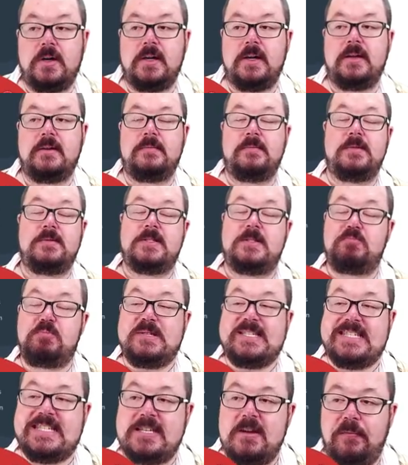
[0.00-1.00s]
uh,
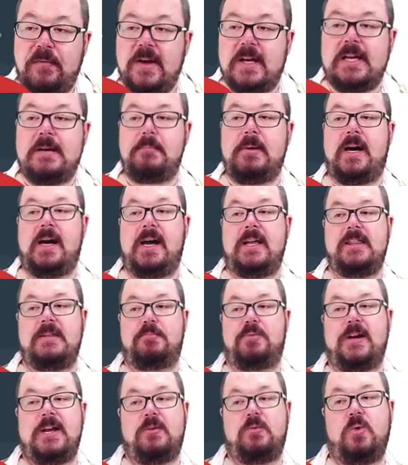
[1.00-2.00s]
specifically behind the
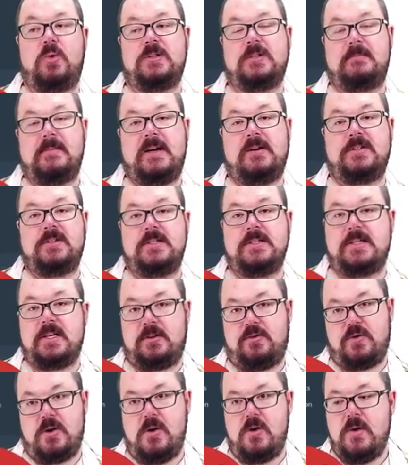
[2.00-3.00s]
breakwater mountains that
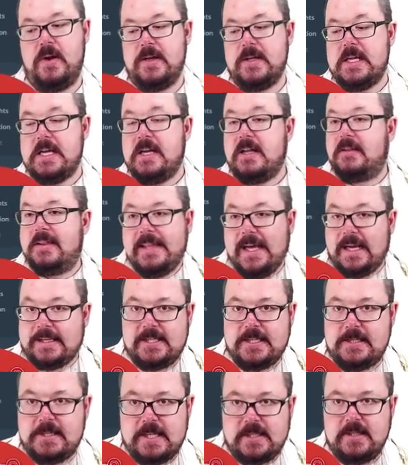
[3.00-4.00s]
grow. That's
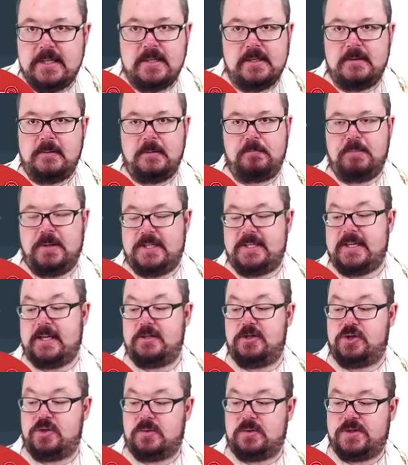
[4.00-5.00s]
a, uh, a
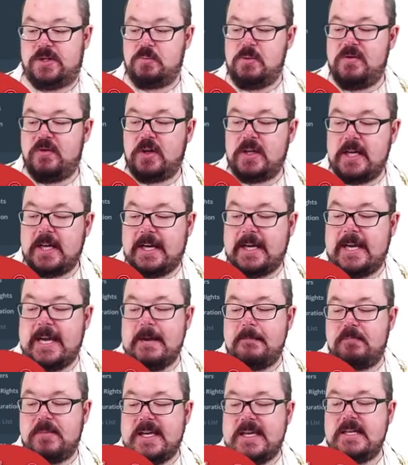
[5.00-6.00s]
potential. So we've got to
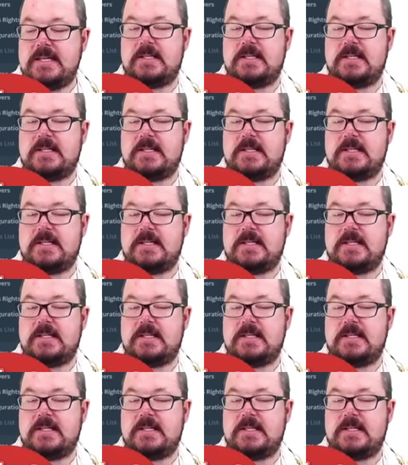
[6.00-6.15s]
keep these